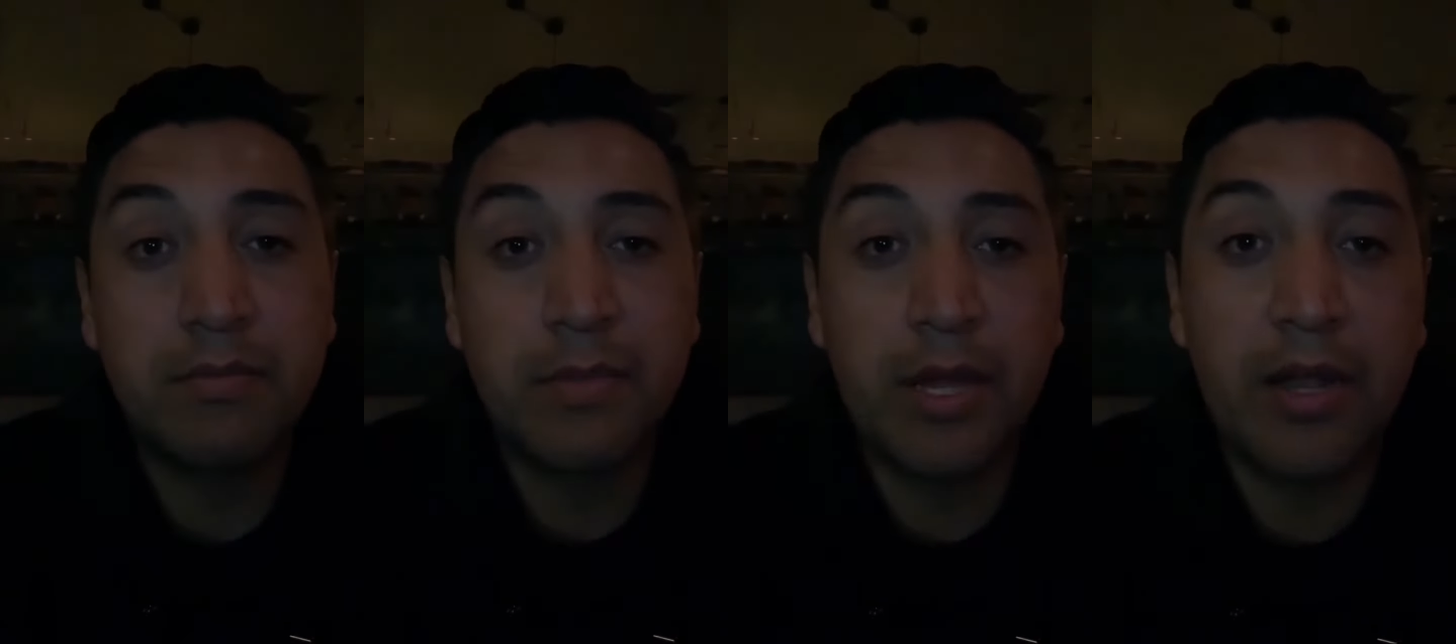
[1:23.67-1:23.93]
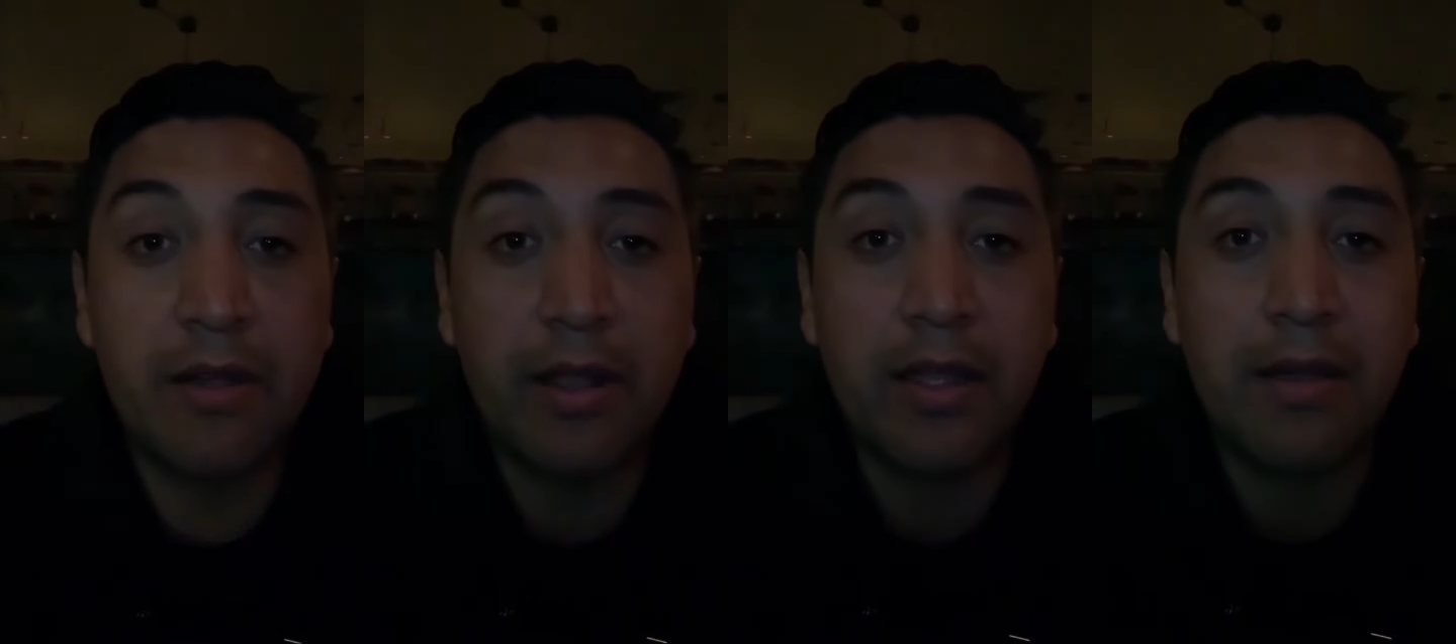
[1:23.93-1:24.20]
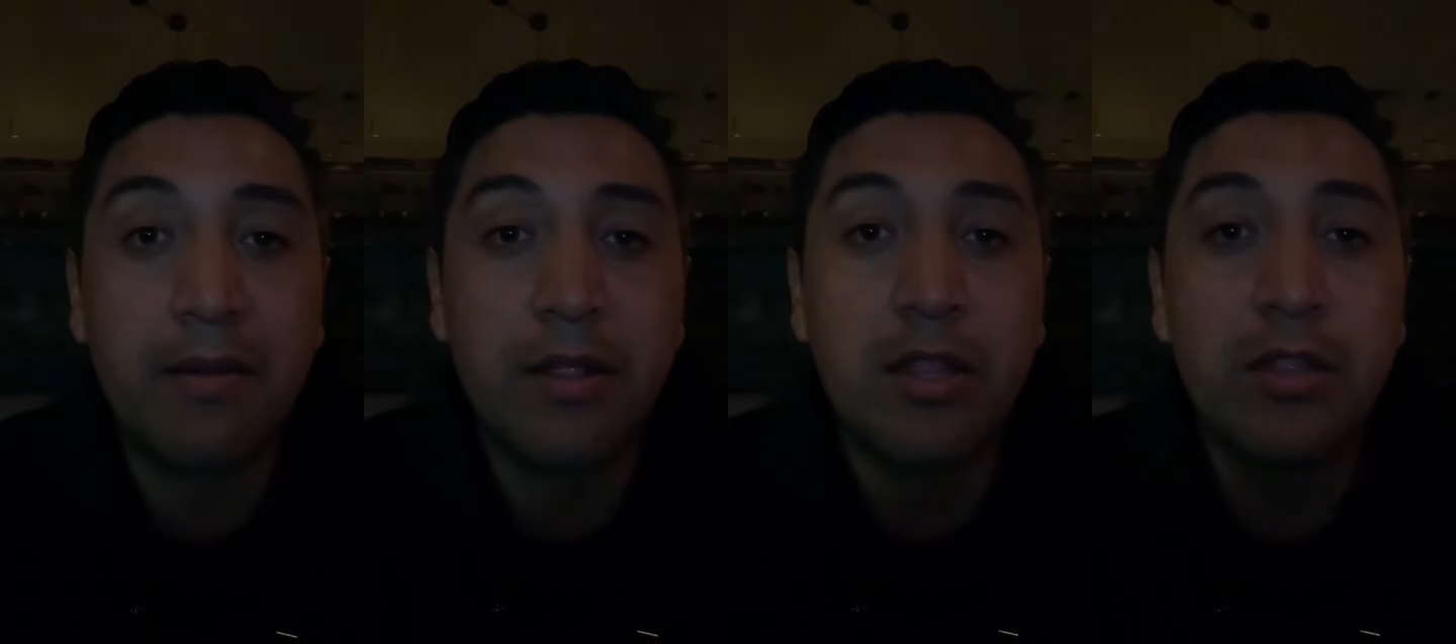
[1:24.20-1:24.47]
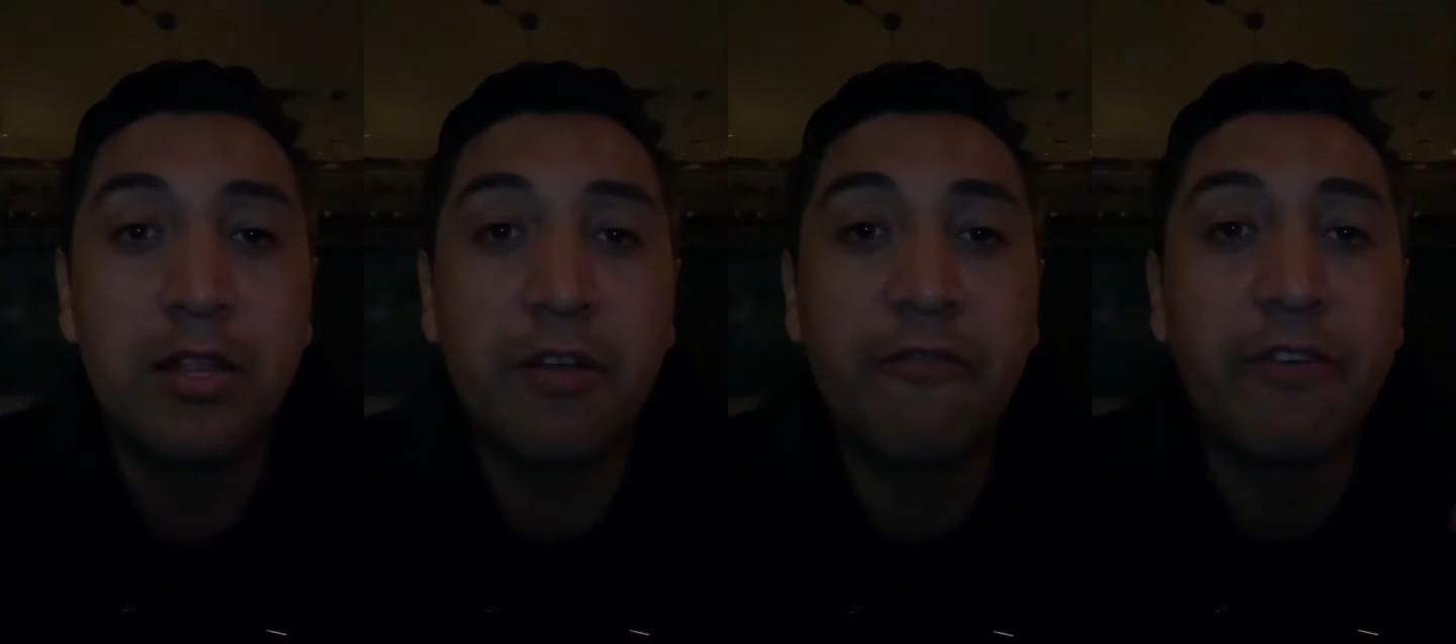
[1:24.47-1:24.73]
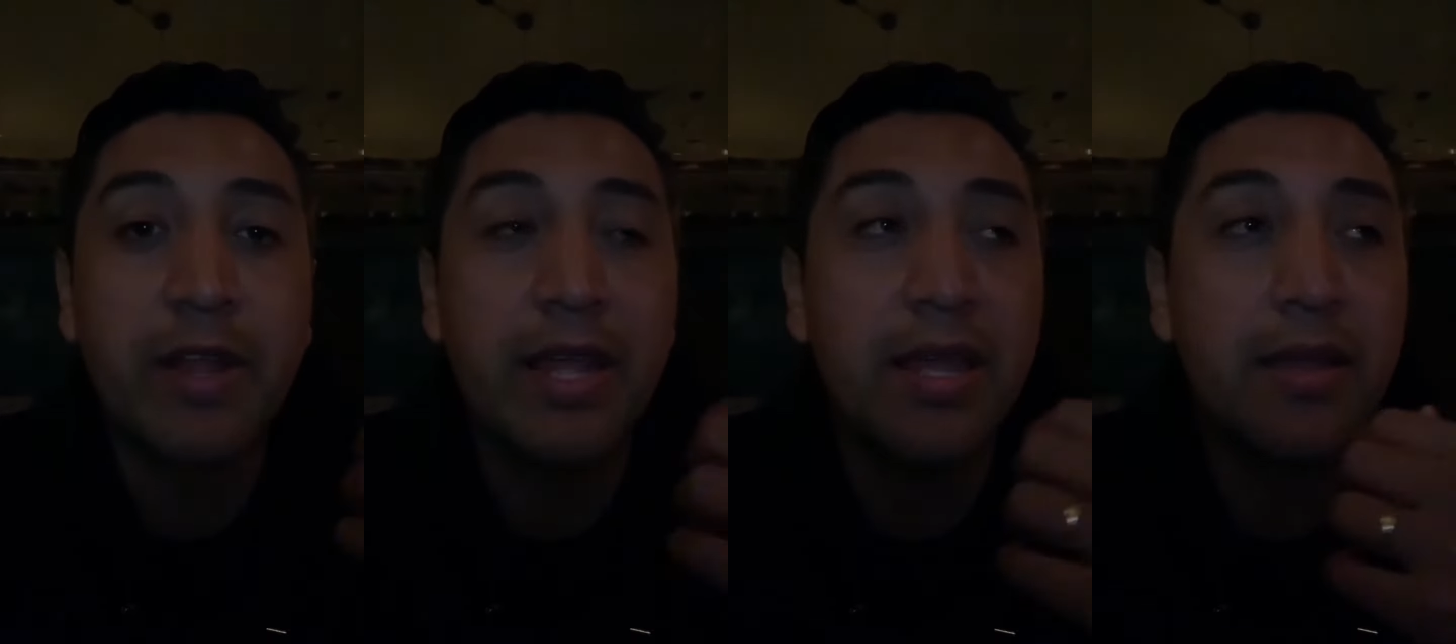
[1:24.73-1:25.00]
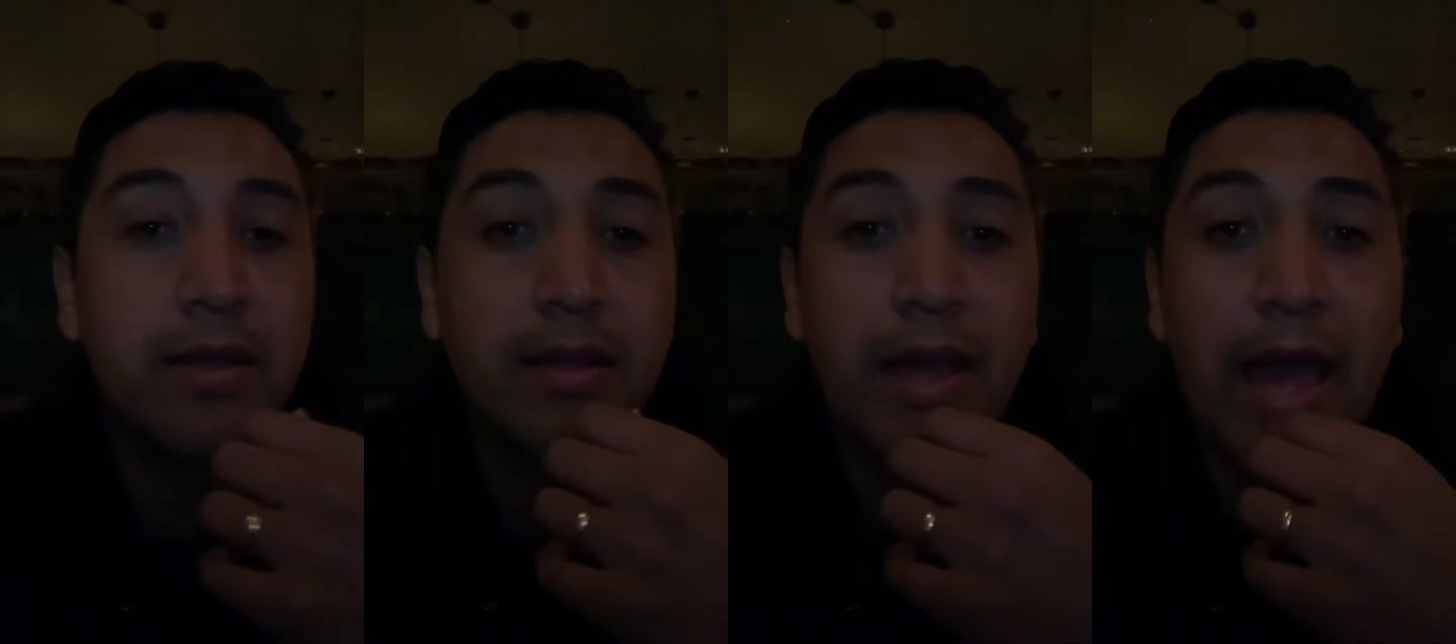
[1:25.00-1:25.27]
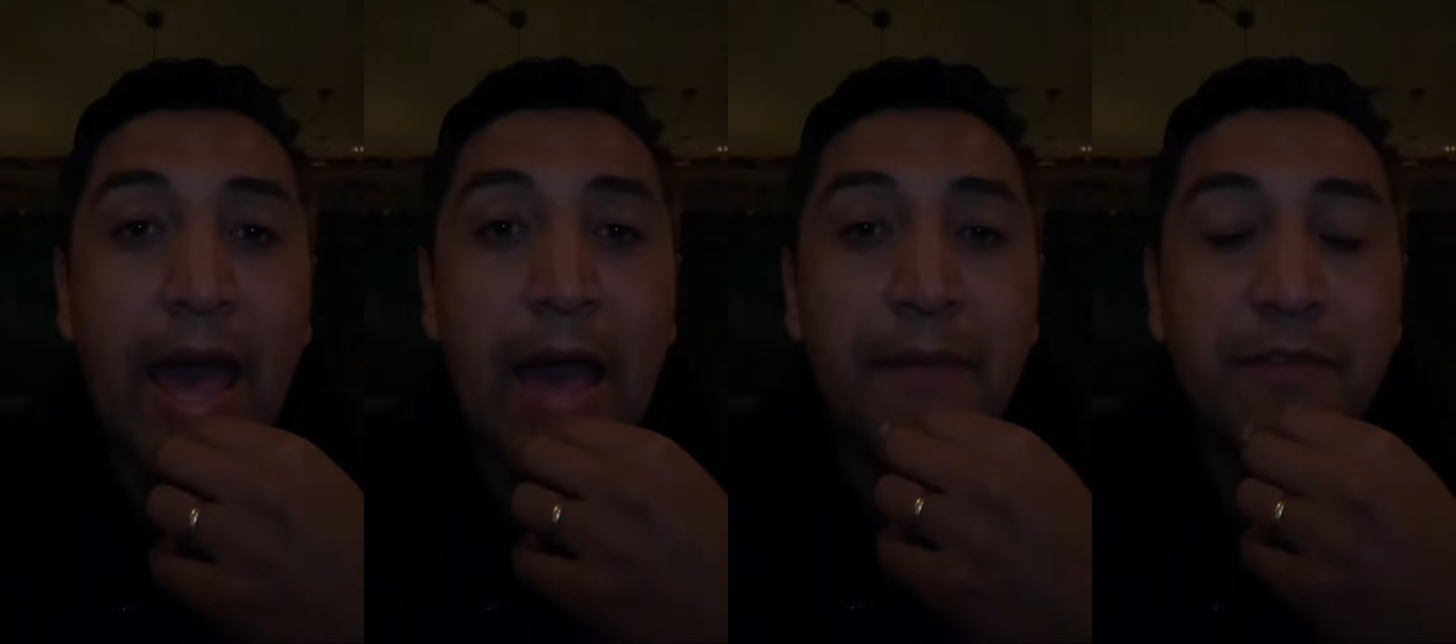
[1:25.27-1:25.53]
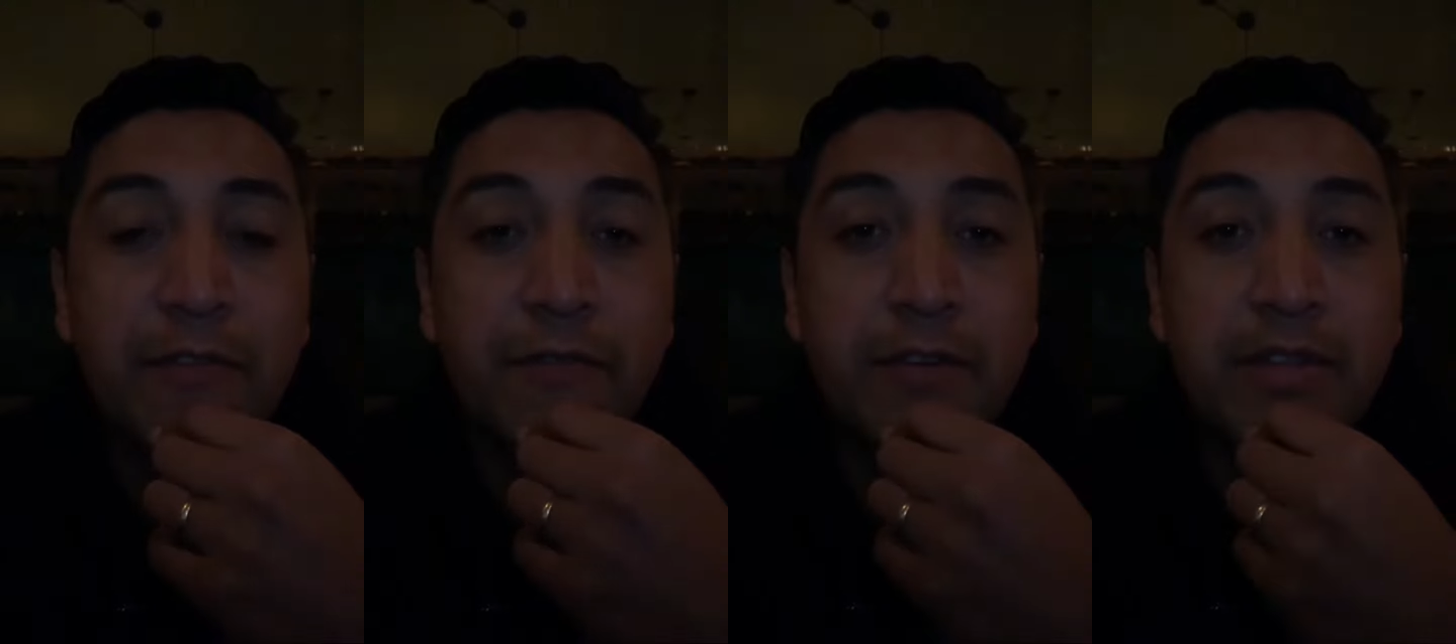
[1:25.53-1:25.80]
there are like a, lot of free
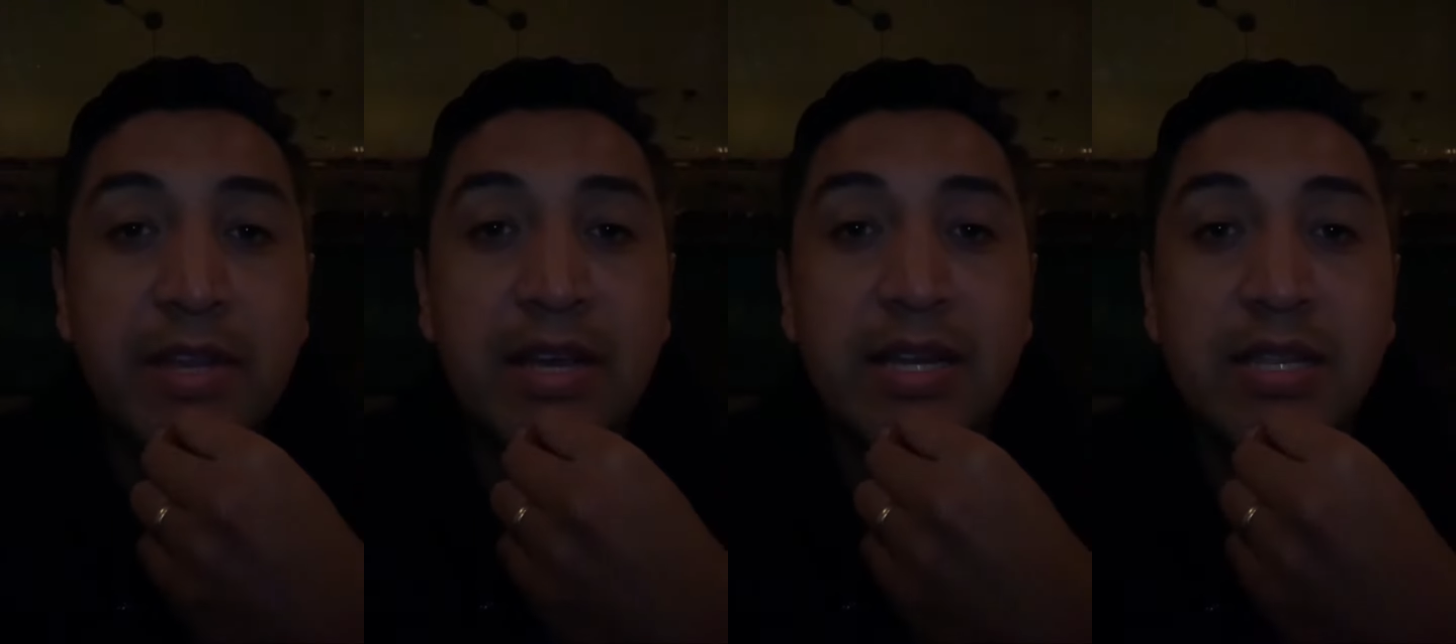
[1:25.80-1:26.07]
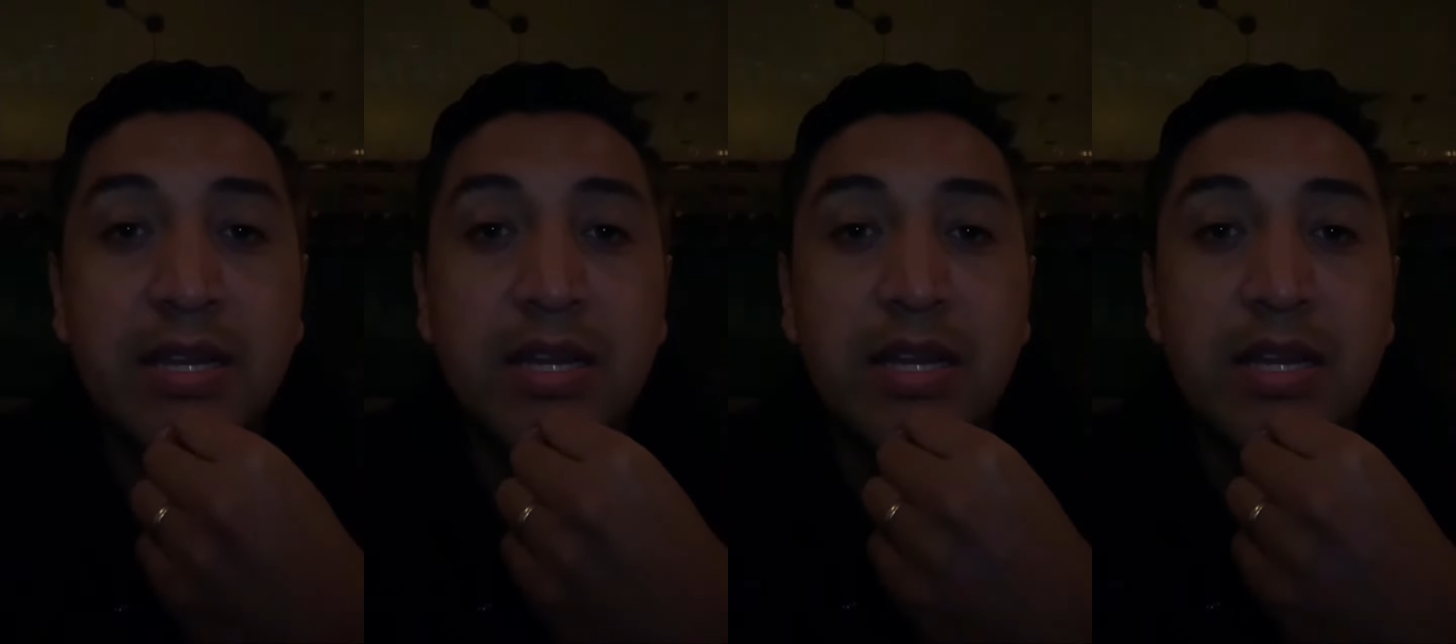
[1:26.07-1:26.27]
apps for that